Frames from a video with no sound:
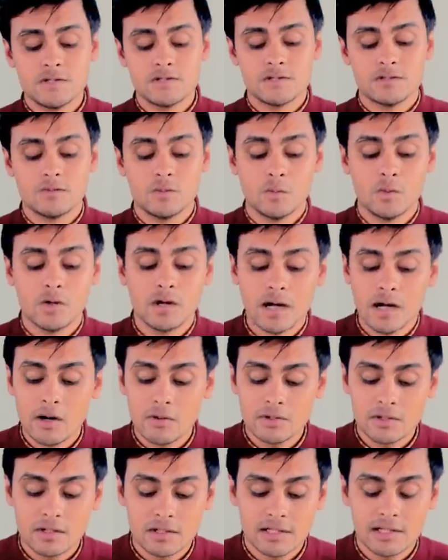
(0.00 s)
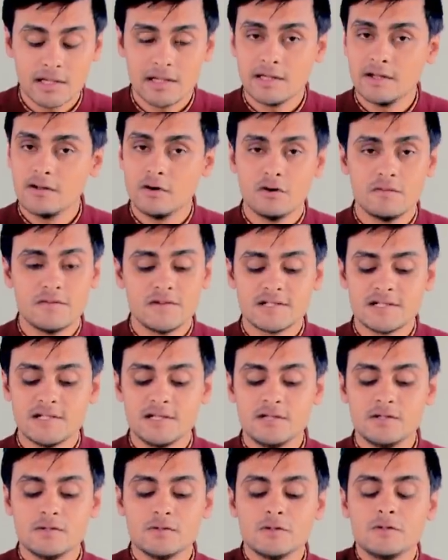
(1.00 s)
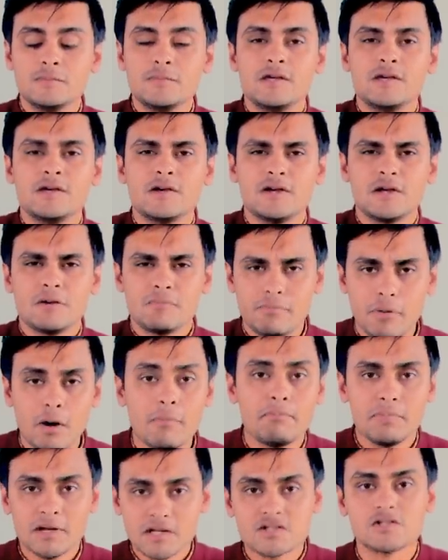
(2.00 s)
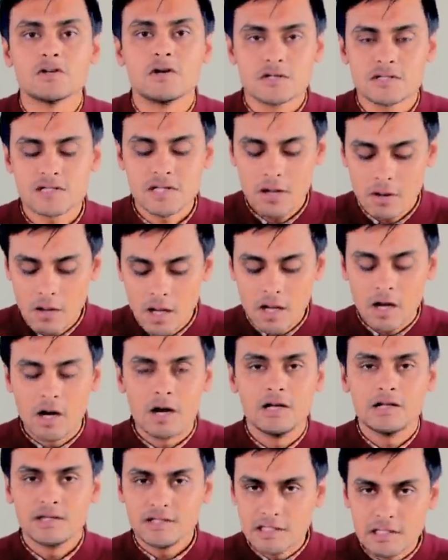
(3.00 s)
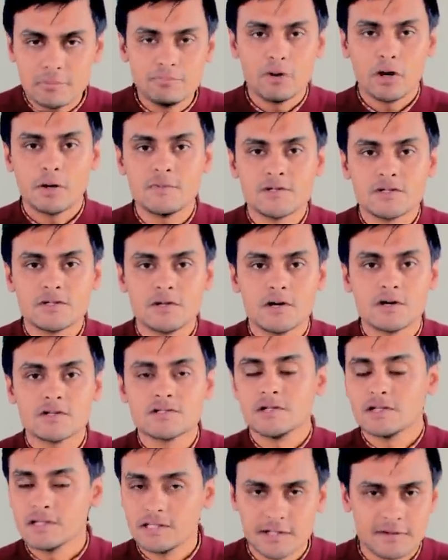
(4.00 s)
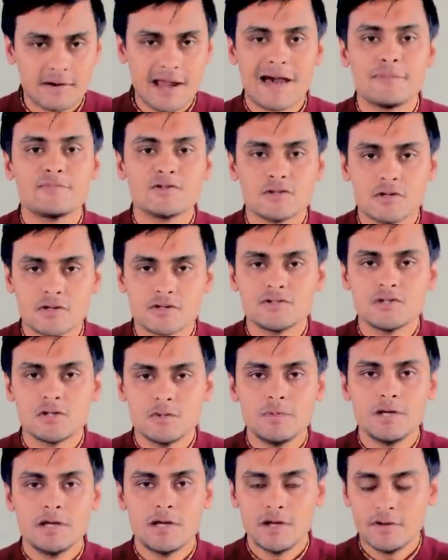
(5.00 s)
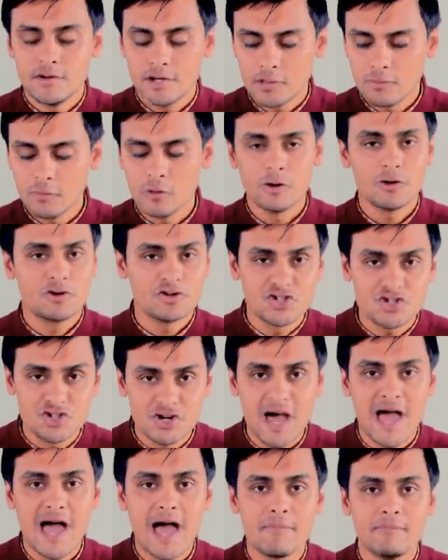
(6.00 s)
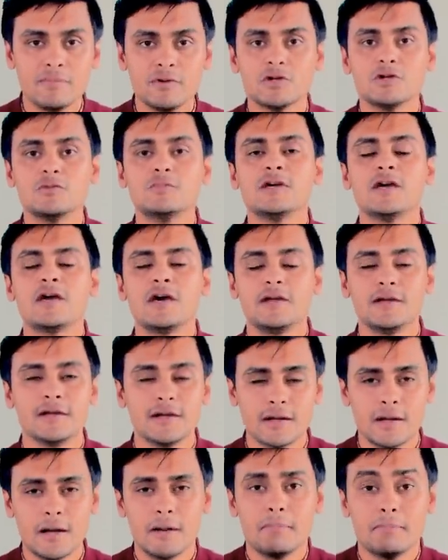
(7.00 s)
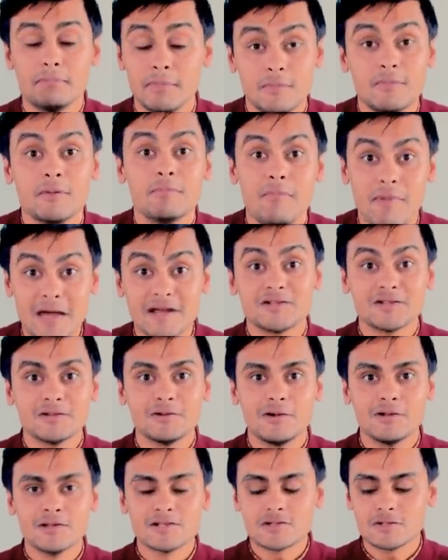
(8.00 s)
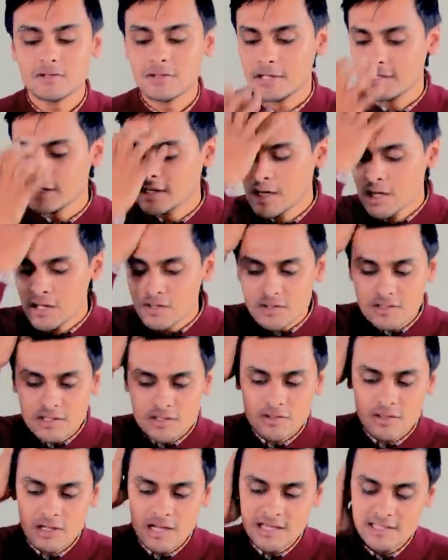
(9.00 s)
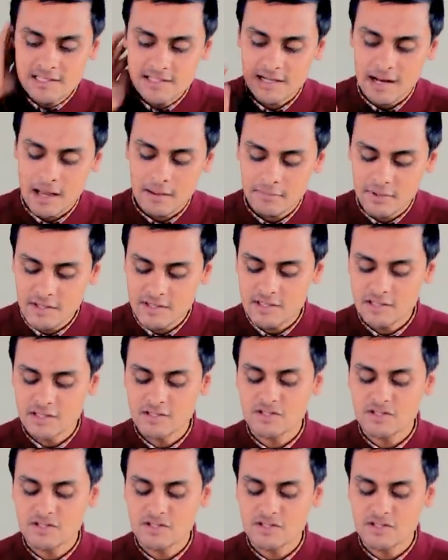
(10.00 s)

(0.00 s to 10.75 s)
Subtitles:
So workout garda kheri, obviously you will be hearing pumping songs. Alikati hip hop songs, alikati rap songs, you'll be hearing more trap, you'll be hearing maybe metal also, hai na? So this kolagi chai ramro chai,